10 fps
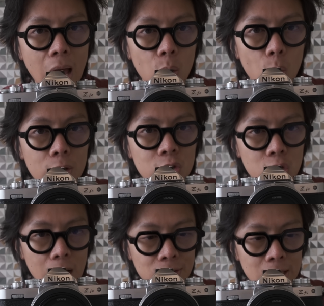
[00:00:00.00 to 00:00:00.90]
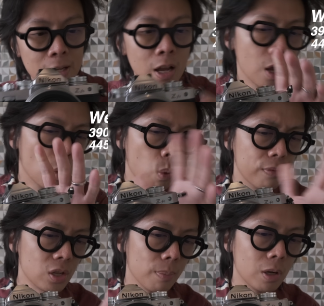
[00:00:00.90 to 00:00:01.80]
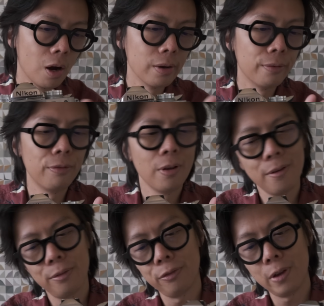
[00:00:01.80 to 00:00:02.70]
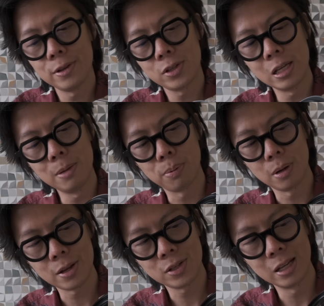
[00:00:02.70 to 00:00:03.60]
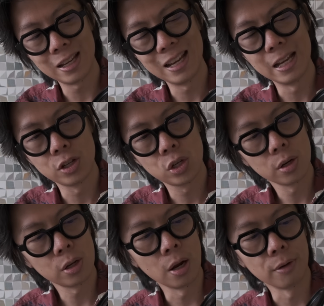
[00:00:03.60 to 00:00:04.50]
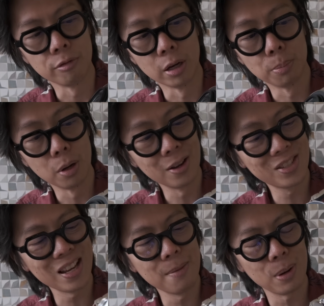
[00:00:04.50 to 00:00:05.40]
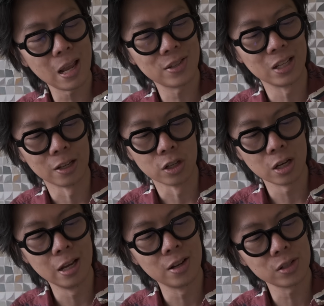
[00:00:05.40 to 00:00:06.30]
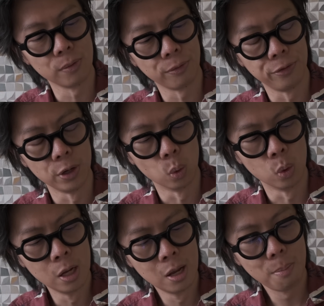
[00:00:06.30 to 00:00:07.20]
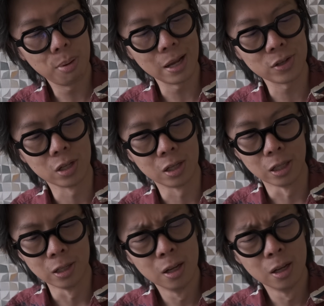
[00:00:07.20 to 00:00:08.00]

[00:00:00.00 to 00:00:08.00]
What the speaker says: alloy chassis with some kind of fancy plastic-ish covering, but I say plastic-ish, it doesn't feel plasticky.